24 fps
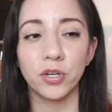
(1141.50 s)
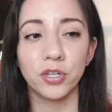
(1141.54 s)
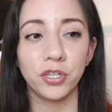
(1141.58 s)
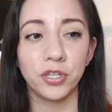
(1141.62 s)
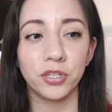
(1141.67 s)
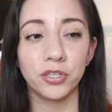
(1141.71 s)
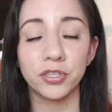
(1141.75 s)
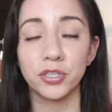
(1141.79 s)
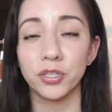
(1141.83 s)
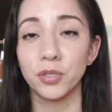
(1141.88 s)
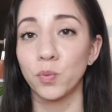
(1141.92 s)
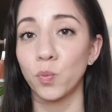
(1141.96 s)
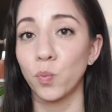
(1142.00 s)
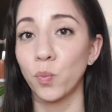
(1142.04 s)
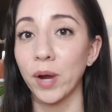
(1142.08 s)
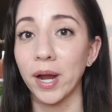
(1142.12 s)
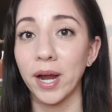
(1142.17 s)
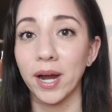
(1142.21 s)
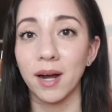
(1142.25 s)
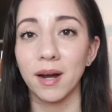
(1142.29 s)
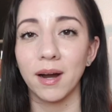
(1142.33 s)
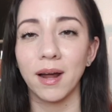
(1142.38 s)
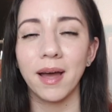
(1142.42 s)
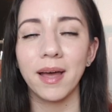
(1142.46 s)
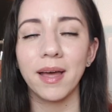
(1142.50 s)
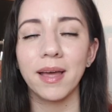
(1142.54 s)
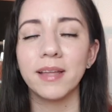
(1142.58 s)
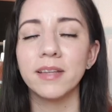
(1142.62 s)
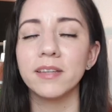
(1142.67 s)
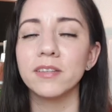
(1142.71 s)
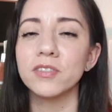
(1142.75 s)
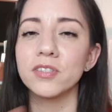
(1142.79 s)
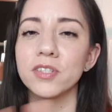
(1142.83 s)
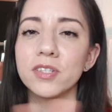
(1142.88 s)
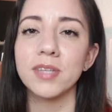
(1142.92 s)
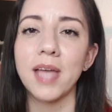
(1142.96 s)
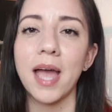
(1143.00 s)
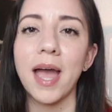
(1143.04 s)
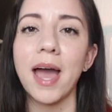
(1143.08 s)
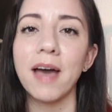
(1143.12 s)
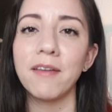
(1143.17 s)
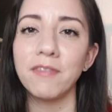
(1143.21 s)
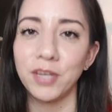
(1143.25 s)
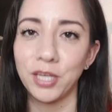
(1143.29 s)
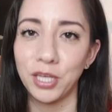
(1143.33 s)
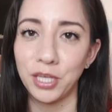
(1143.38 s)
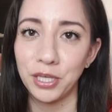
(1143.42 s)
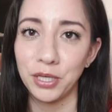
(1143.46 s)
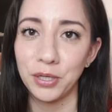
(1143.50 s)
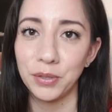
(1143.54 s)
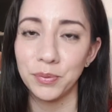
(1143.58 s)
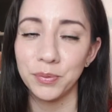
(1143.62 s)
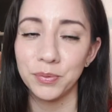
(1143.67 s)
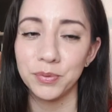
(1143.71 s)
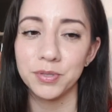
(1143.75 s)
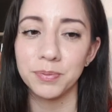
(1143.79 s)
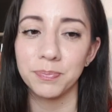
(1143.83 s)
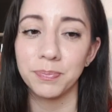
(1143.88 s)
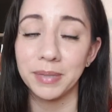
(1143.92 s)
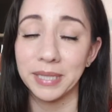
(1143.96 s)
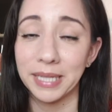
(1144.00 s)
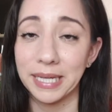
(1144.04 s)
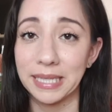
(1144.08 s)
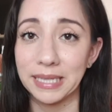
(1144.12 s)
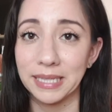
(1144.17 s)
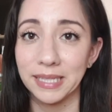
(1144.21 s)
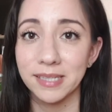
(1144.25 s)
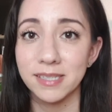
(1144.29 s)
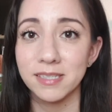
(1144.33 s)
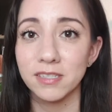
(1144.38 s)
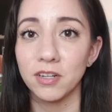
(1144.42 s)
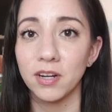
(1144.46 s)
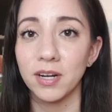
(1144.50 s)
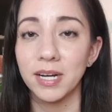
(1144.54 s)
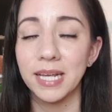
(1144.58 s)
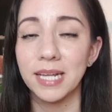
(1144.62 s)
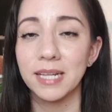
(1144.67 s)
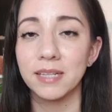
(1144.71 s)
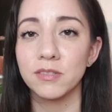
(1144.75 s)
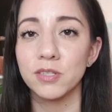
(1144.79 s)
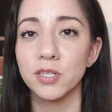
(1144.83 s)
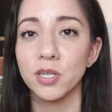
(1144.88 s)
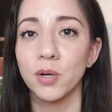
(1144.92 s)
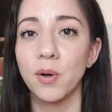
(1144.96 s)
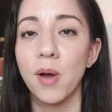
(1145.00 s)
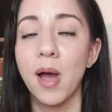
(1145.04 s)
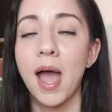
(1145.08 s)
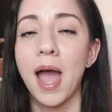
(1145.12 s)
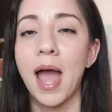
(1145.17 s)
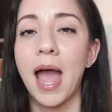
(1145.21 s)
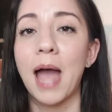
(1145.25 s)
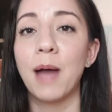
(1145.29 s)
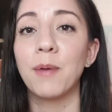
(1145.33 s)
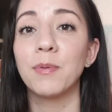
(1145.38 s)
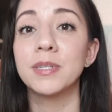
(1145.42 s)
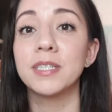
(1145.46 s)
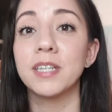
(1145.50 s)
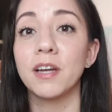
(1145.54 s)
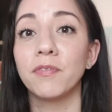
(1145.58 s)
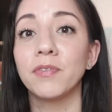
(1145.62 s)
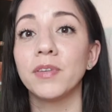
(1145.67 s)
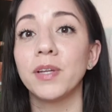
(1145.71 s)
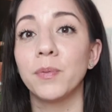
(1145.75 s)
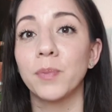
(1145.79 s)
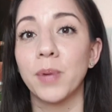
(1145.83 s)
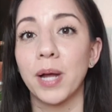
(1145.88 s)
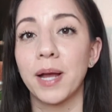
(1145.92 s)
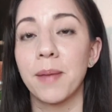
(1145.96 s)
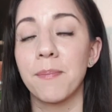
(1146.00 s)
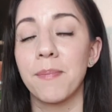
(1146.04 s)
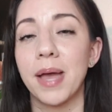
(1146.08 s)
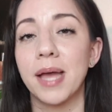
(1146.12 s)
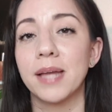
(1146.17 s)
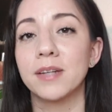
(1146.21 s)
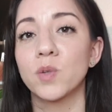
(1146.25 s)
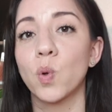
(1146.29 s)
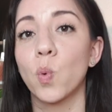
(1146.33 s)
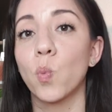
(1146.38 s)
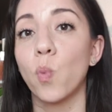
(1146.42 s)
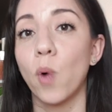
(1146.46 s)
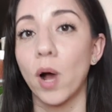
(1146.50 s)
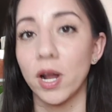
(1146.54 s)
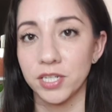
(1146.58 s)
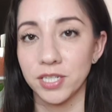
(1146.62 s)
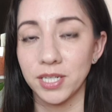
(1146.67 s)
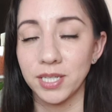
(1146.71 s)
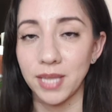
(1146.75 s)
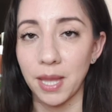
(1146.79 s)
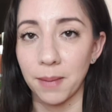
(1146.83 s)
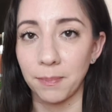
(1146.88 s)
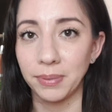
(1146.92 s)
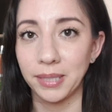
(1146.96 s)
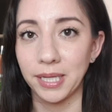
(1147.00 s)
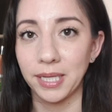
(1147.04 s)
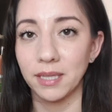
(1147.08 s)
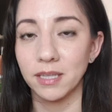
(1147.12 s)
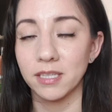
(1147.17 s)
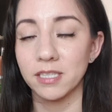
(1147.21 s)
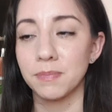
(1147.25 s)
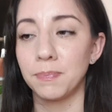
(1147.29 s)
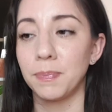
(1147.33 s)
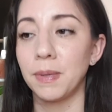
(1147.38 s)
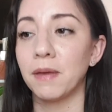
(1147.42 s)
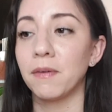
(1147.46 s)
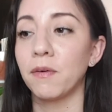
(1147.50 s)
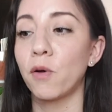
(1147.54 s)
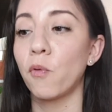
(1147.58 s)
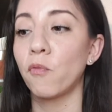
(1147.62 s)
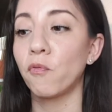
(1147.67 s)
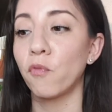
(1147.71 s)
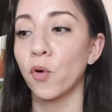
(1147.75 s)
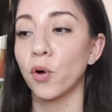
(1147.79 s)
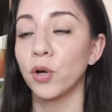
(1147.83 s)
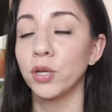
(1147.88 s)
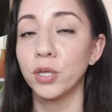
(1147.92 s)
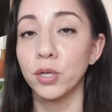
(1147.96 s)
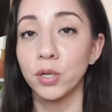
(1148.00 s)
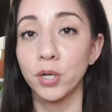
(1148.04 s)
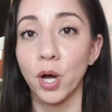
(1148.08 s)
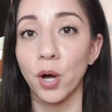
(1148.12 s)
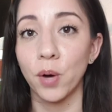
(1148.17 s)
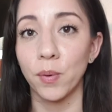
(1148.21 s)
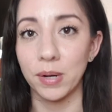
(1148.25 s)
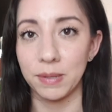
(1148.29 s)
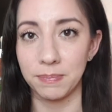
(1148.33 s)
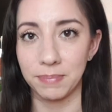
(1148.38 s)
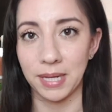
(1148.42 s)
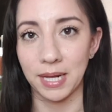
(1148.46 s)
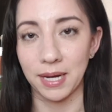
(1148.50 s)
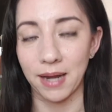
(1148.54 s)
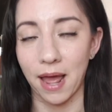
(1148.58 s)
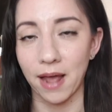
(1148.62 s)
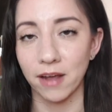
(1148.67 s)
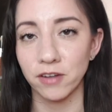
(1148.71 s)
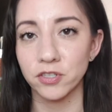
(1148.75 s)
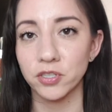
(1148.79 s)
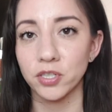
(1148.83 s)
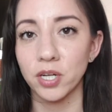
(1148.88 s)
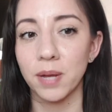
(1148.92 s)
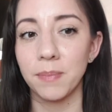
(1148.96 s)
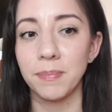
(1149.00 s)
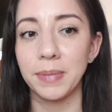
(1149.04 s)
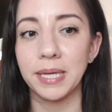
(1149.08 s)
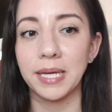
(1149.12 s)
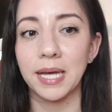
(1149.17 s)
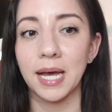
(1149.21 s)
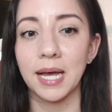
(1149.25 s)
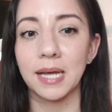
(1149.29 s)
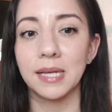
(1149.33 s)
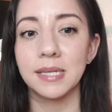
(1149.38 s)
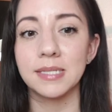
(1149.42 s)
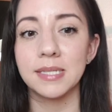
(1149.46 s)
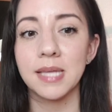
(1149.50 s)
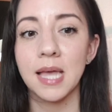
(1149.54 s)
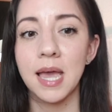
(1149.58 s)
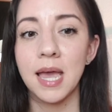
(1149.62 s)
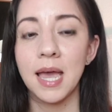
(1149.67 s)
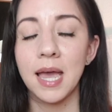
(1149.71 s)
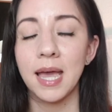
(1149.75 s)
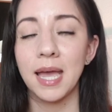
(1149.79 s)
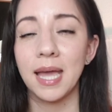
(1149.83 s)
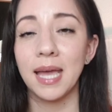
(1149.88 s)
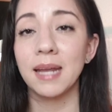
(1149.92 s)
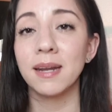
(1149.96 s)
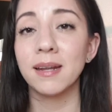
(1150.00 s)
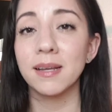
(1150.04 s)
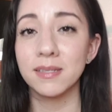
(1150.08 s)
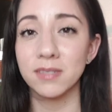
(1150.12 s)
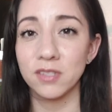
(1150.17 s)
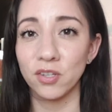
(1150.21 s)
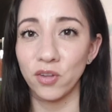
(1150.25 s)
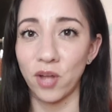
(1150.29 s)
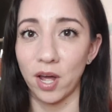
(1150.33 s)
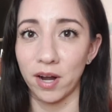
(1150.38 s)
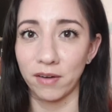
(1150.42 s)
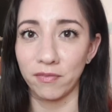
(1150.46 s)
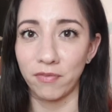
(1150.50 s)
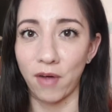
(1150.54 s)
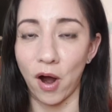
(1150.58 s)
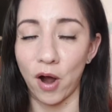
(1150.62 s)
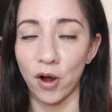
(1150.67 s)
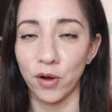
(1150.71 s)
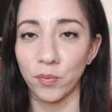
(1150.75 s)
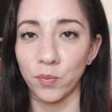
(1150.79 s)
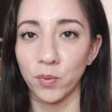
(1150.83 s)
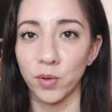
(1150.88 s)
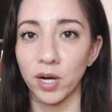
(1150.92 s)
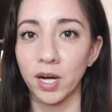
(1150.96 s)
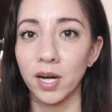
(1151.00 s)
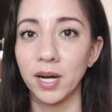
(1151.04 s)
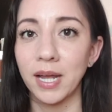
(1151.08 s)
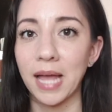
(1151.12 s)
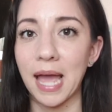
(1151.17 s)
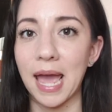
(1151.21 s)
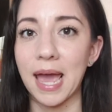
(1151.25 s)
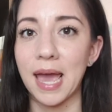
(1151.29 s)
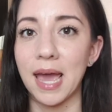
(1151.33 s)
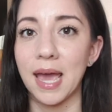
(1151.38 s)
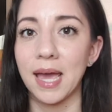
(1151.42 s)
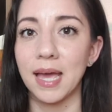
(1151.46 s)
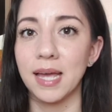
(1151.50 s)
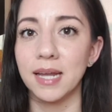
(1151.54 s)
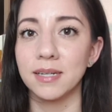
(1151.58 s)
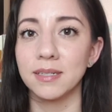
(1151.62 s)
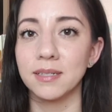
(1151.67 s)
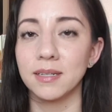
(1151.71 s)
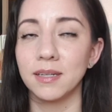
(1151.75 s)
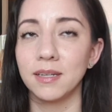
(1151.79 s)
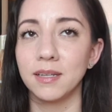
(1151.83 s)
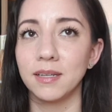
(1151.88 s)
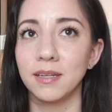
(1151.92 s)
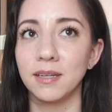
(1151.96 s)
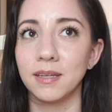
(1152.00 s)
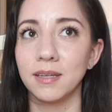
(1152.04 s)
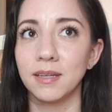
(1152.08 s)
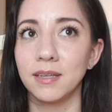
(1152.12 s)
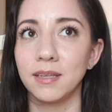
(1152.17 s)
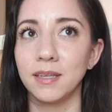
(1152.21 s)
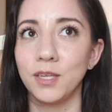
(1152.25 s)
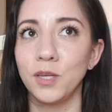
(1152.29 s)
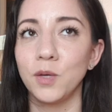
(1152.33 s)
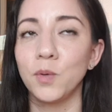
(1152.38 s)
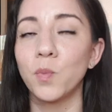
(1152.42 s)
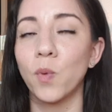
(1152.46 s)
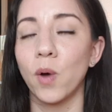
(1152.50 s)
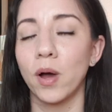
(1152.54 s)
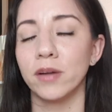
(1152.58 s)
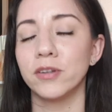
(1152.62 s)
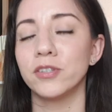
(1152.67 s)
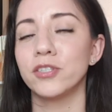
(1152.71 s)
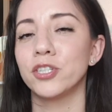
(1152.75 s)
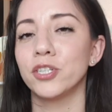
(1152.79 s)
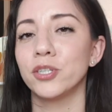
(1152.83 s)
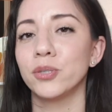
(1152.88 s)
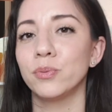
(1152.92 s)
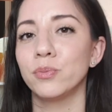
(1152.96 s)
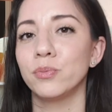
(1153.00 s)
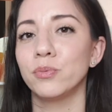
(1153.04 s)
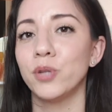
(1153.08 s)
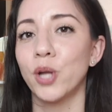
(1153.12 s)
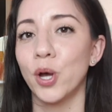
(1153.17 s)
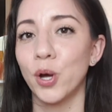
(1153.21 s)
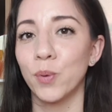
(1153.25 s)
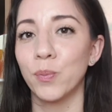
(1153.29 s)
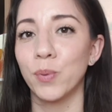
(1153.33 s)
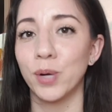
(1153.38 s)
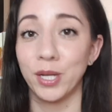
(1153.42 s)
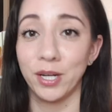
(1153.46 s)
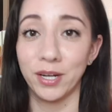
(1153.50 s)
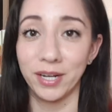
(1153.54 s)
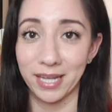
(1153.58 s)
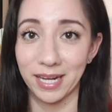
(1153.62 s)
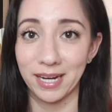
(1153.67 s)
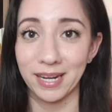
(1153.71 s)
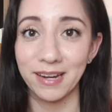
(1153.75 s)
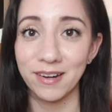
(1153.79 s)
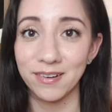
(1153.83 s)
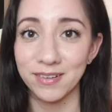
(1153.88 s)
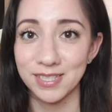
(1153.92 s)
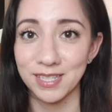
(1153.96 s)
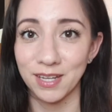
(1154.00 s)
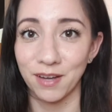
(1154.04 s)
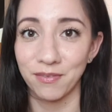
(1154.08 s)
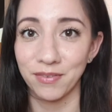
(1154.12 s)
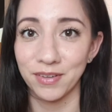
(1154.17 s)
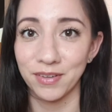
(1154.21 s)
you should wear. It's just, I have a huge playlist on it. So I would definitely recommend watching that playlist before you go and be an extra, because it is a lot of hard work and you want to know what you're getting yourself